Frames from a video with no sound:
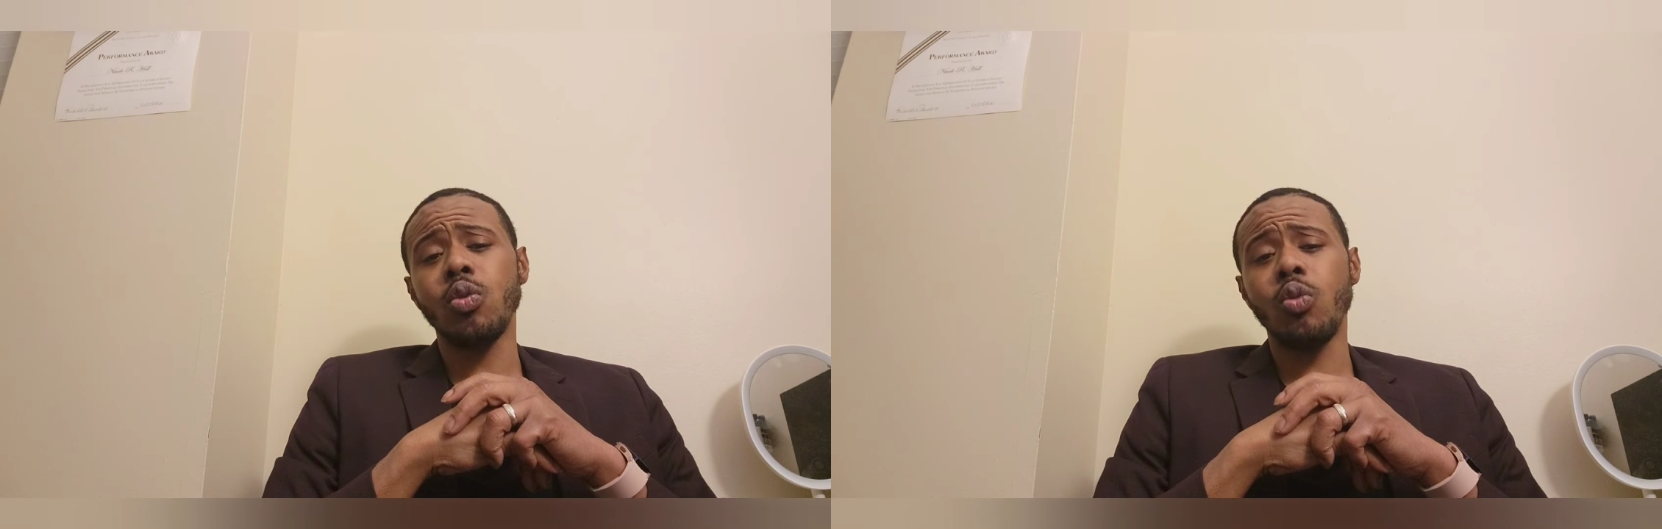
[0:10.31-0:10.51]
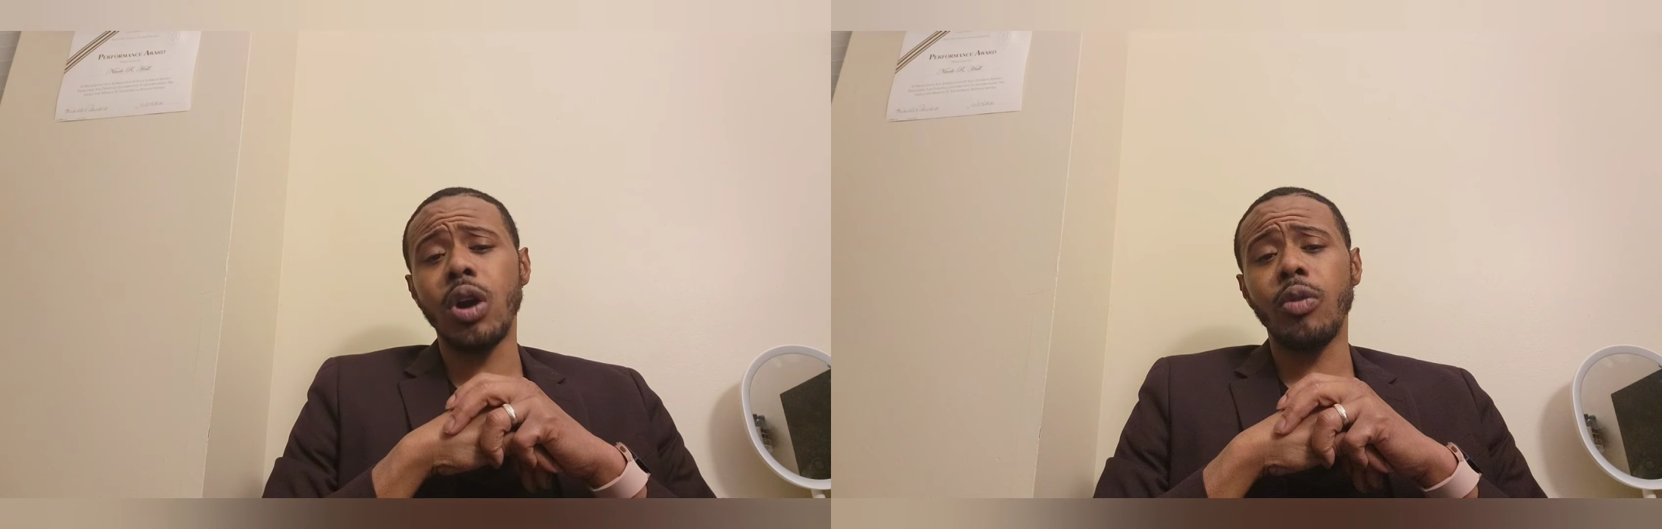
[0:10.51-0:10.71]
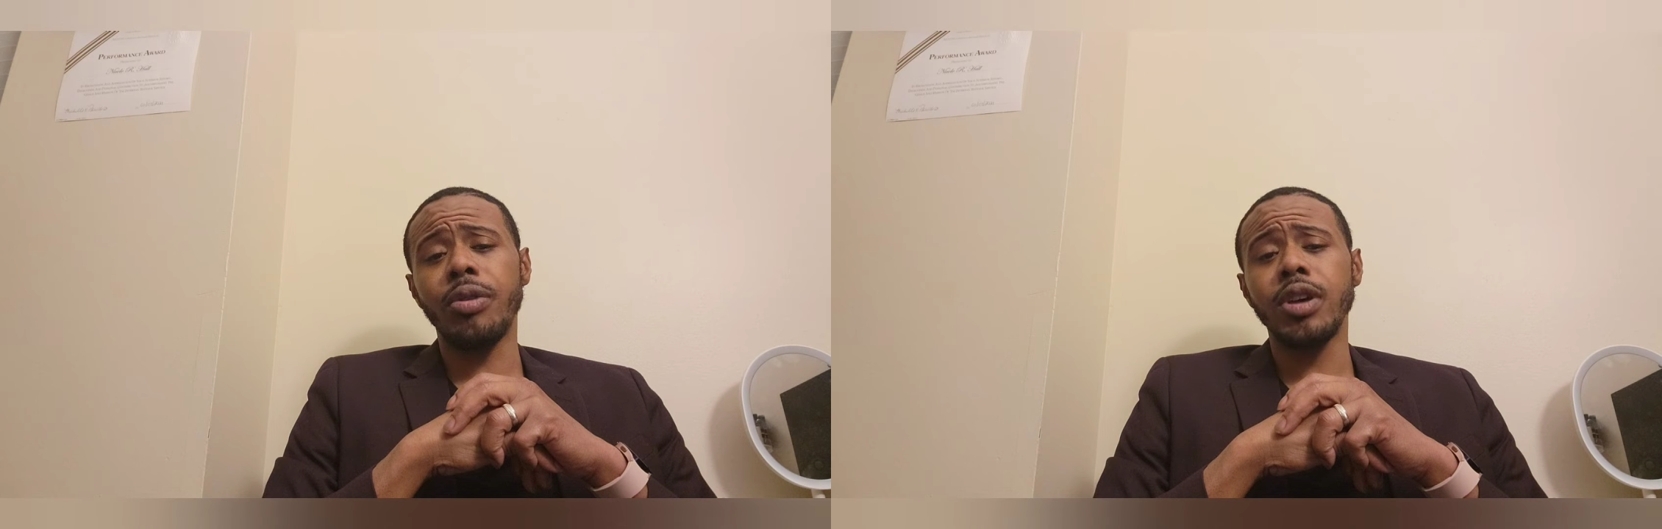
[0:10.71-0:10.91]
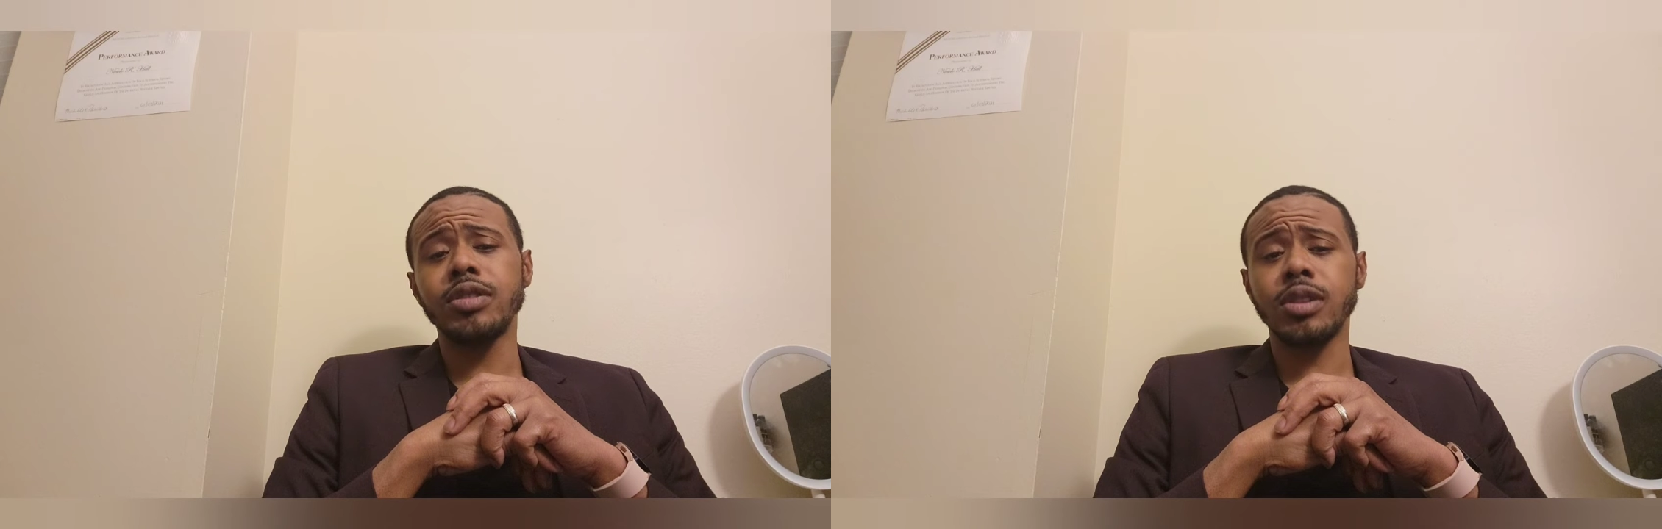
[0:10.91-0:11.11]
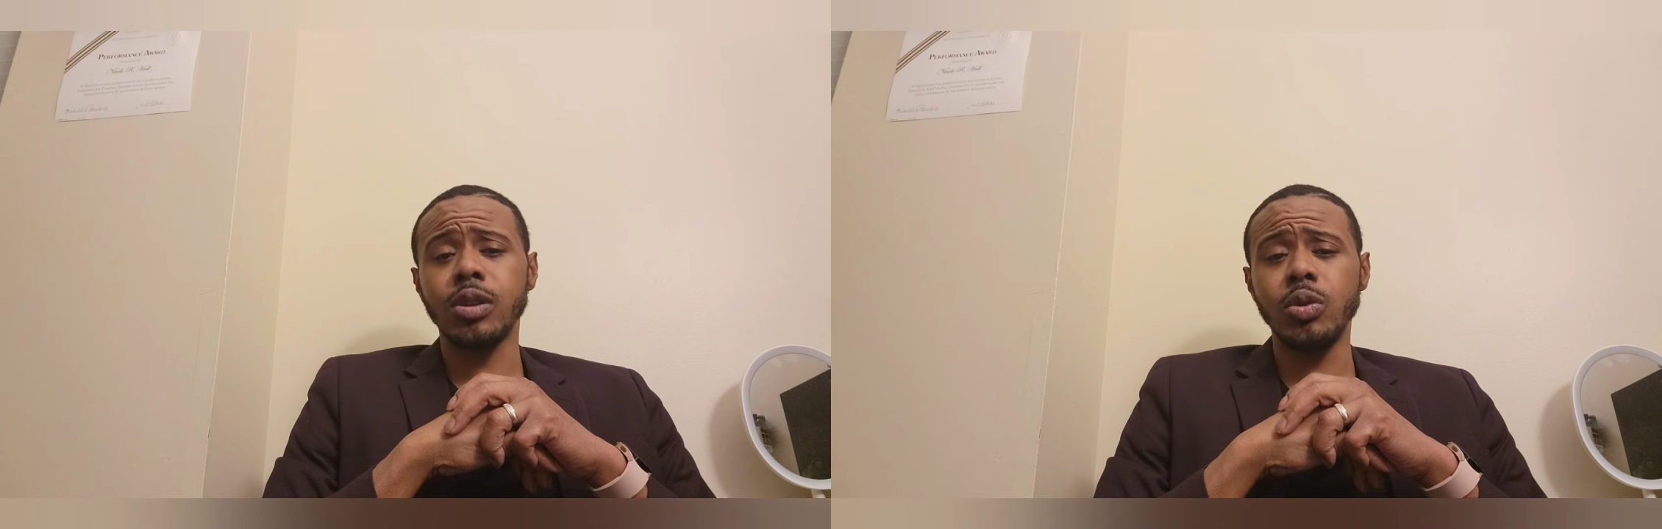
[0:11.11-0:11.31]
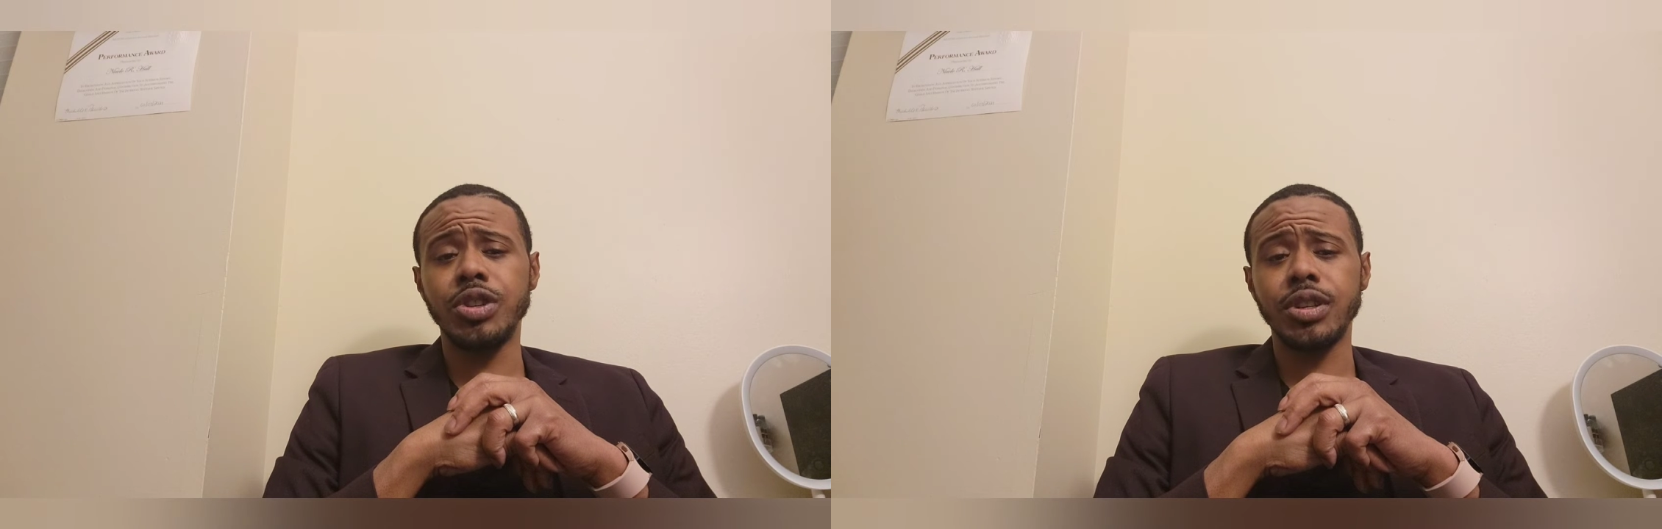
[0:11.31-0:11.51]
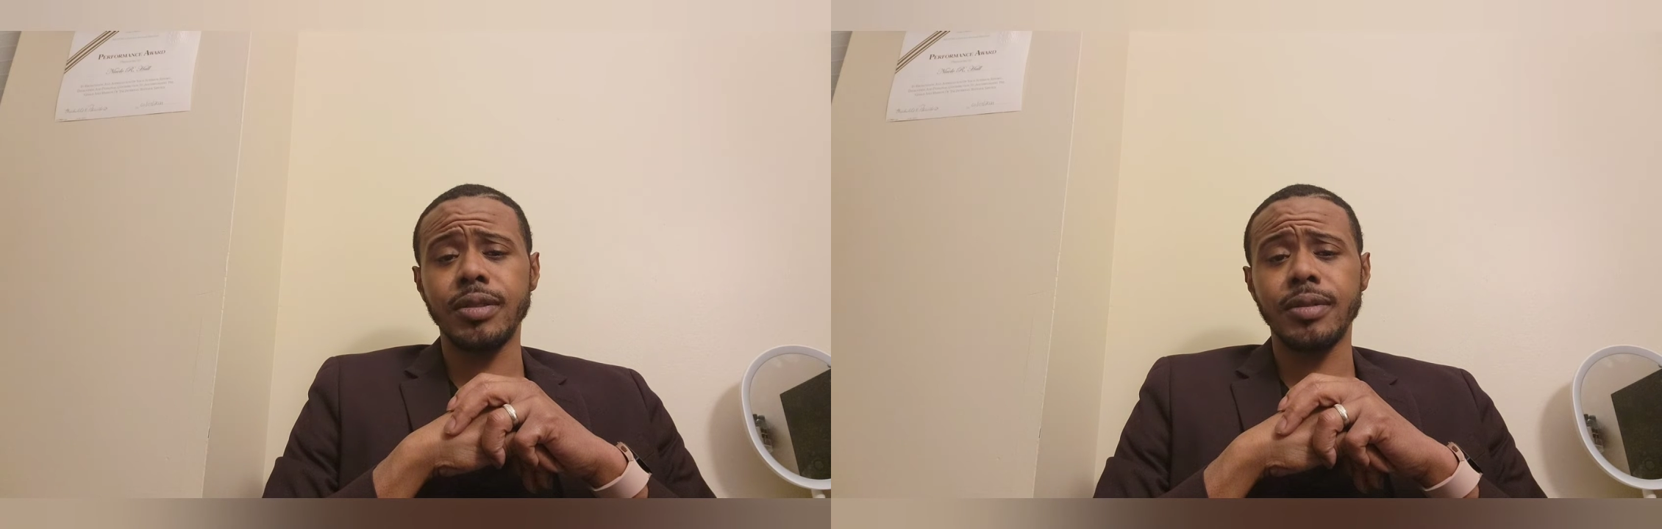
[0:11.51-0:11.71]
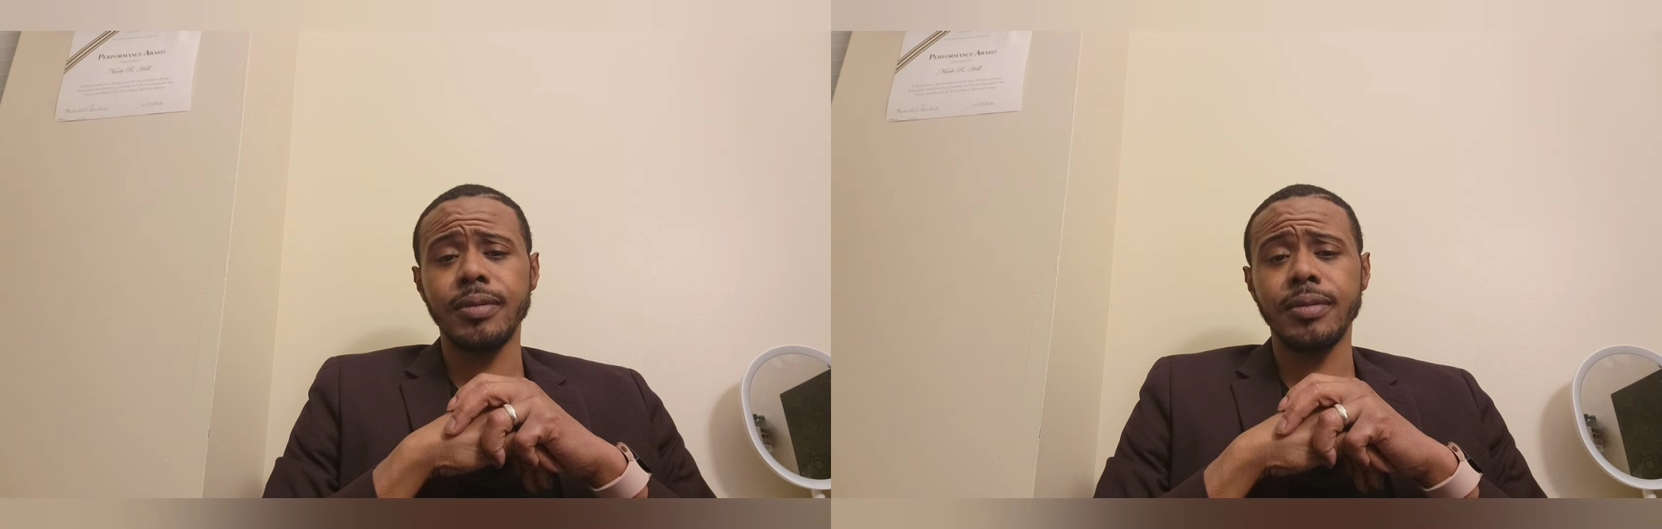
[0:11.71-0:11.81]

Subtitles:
wealth solution.